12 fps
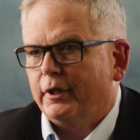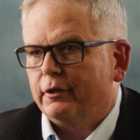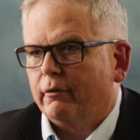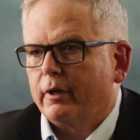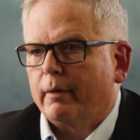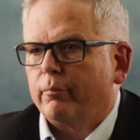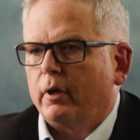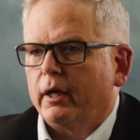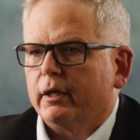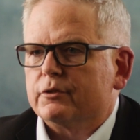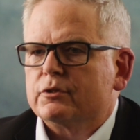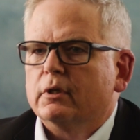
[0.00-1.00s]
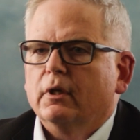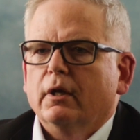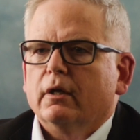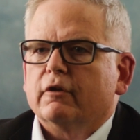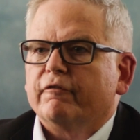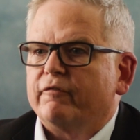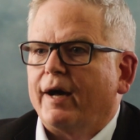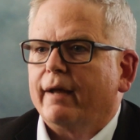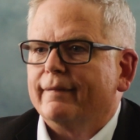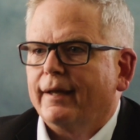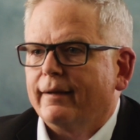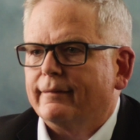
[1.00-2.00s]
in your enterprise to
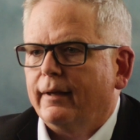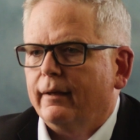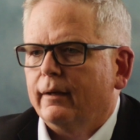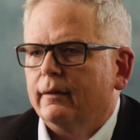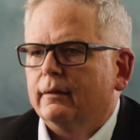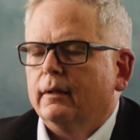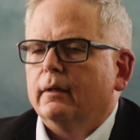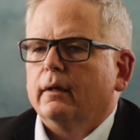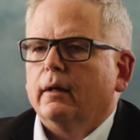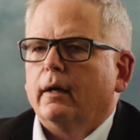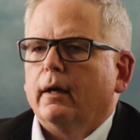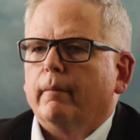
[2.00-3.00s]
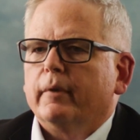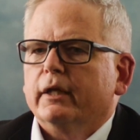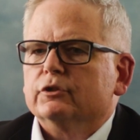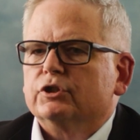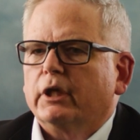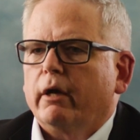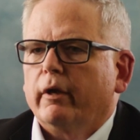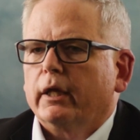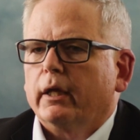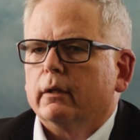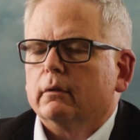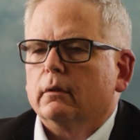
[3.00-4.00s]
find that data um, and sharing
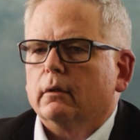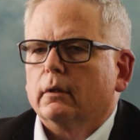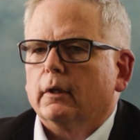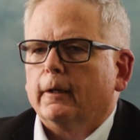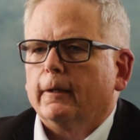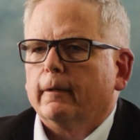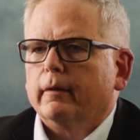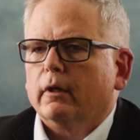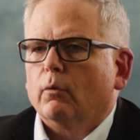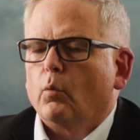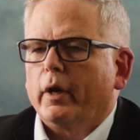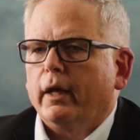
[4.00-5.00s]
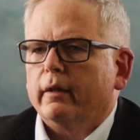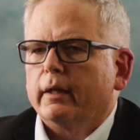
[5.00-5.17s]
it uh, in a way